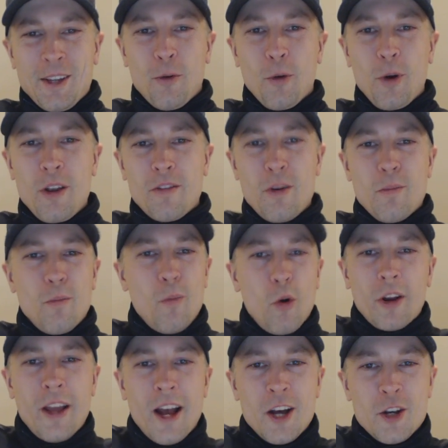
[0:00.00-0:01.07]
Or even
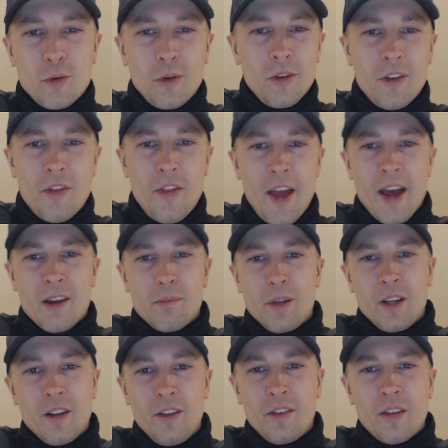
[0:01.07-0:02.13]
more casual than that,
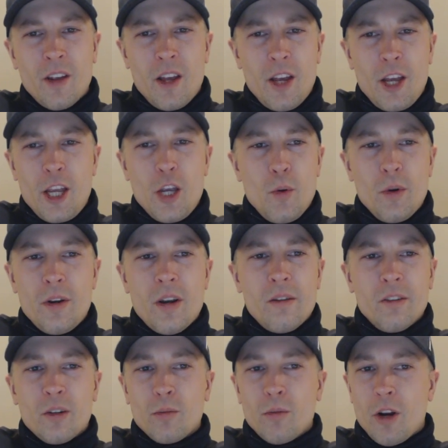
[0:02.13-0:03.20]
because he would
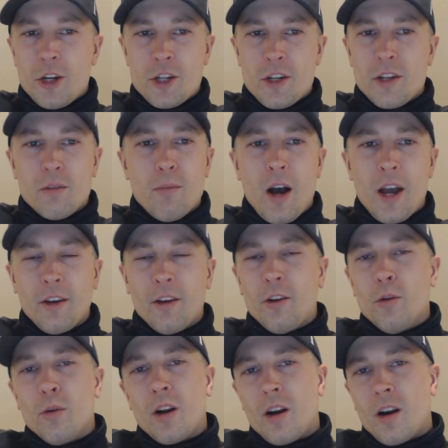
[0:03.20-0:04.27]
never rush into buying a
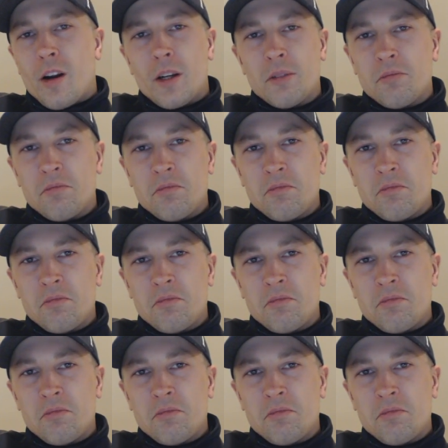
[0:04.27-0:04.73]
new car.